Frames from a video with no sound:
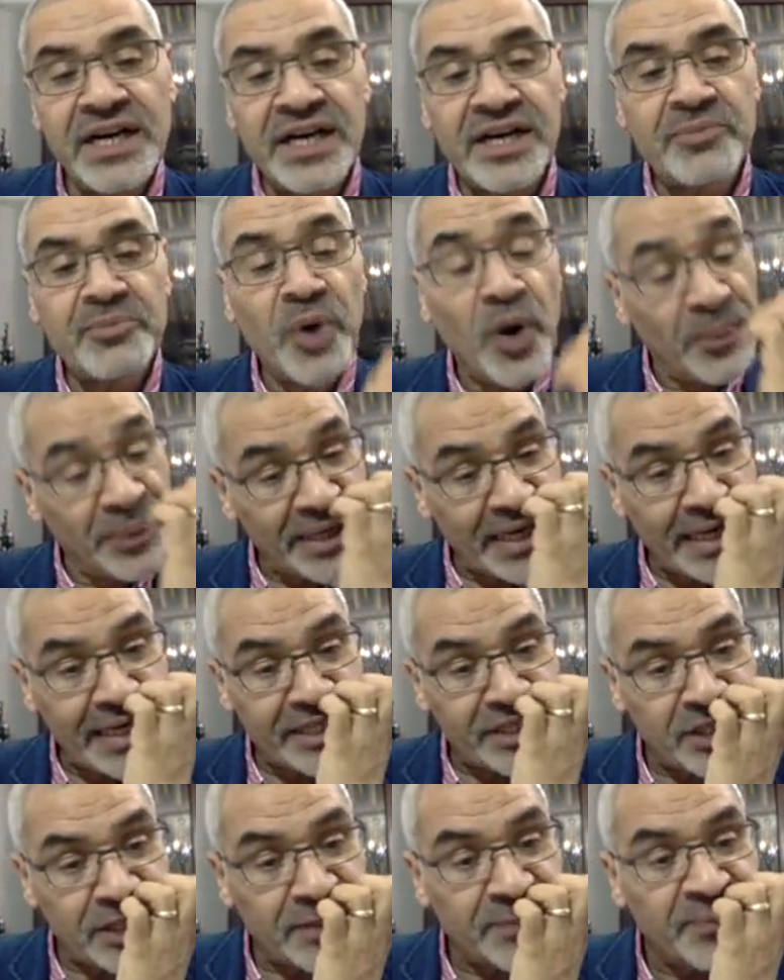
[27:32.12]

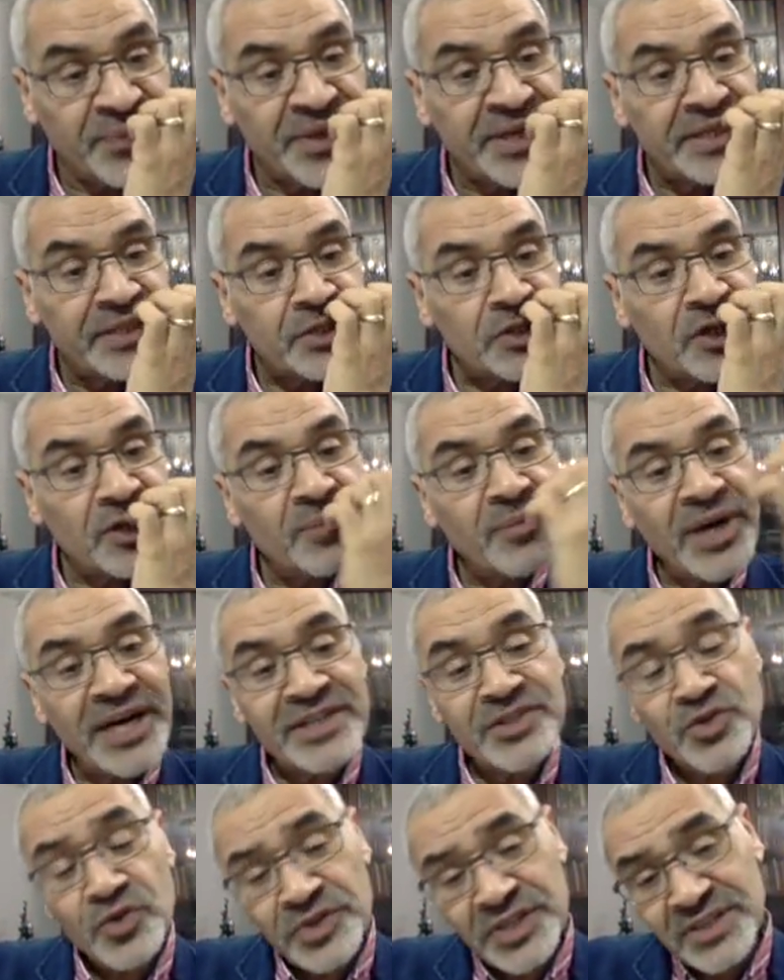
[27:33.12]
population. So by
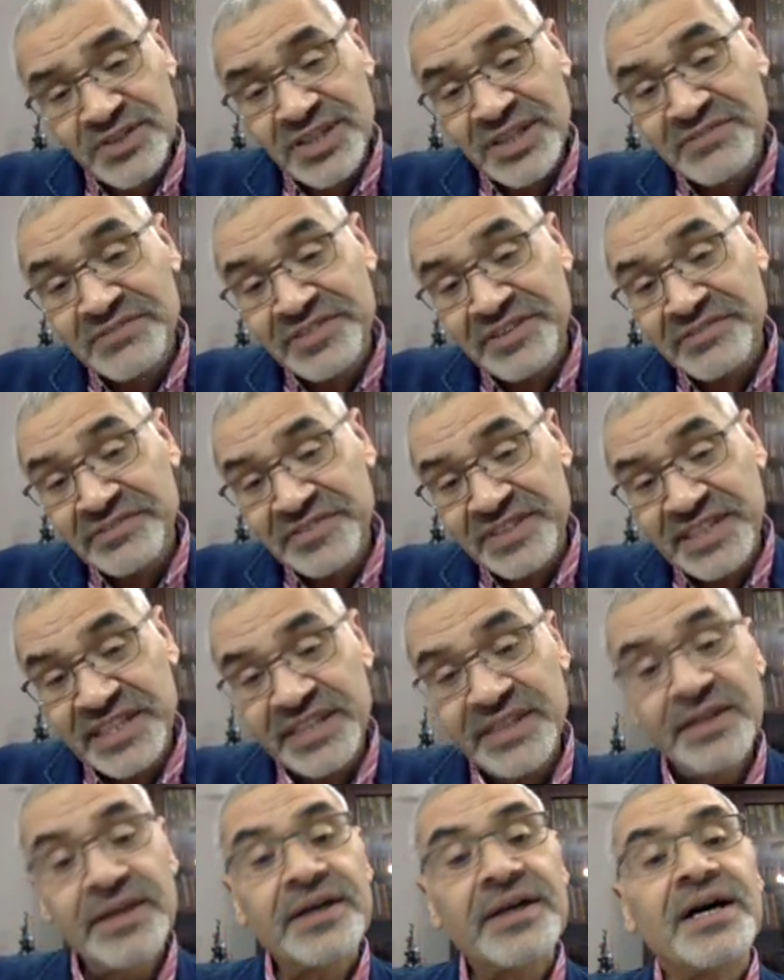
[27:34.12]
2050,
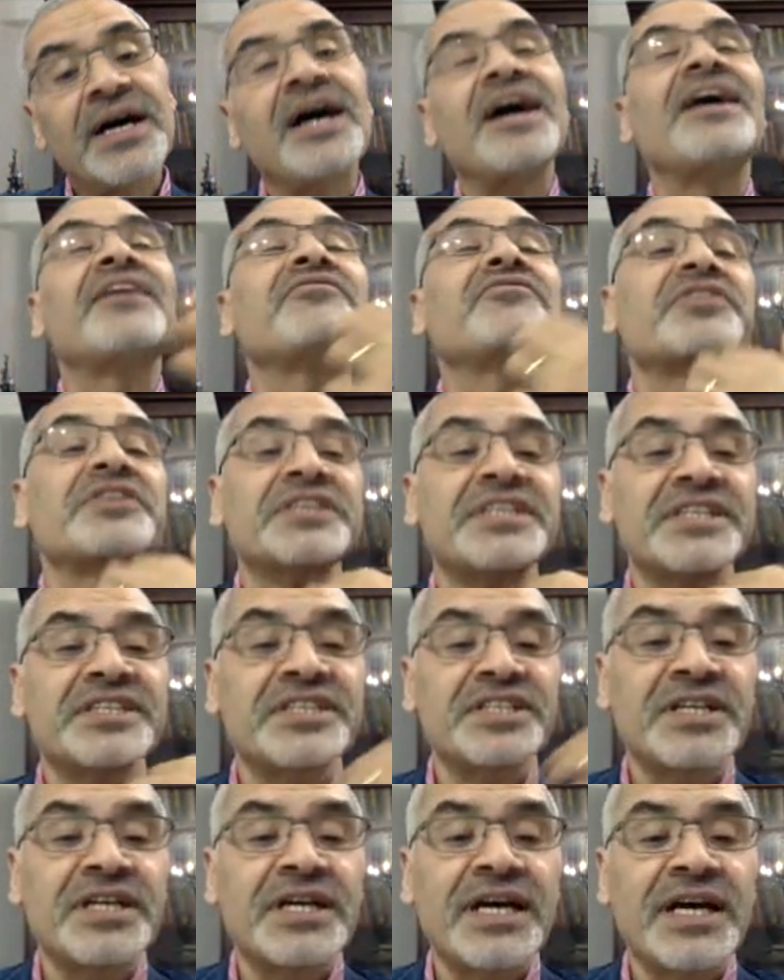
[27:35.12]
for instance,
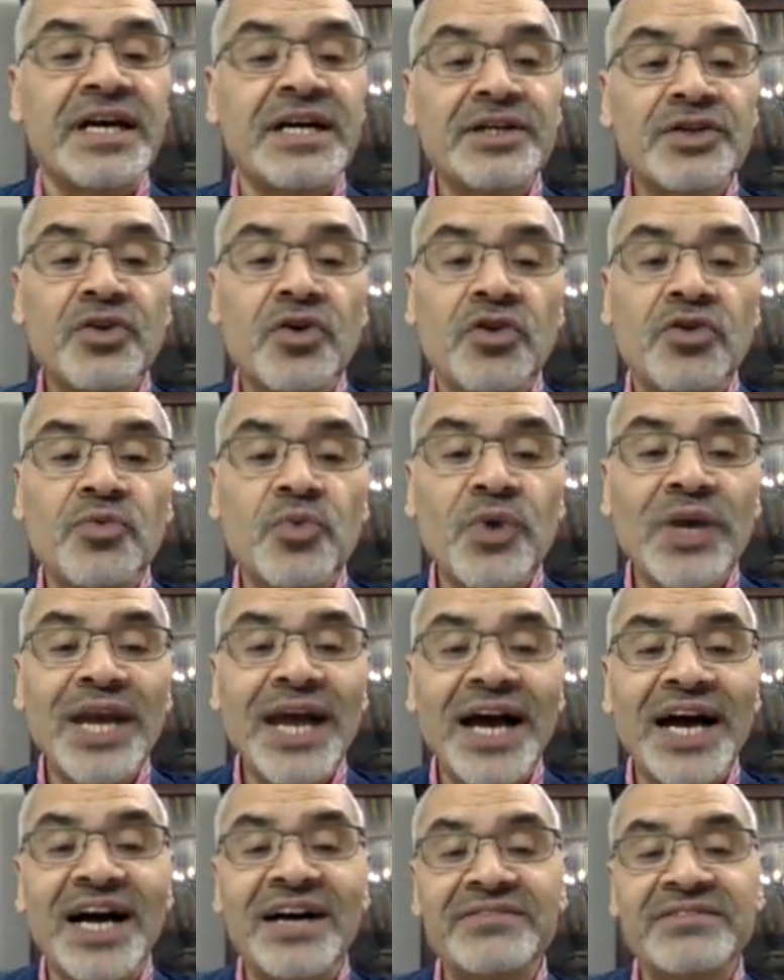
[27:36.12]
Europe will
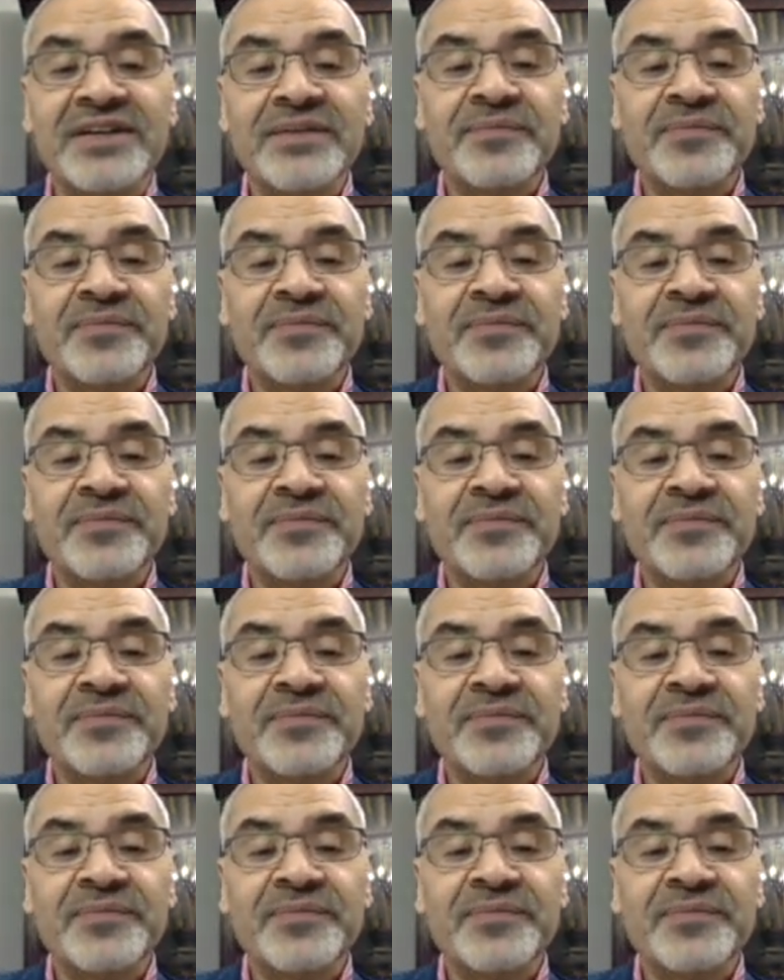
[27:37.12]
have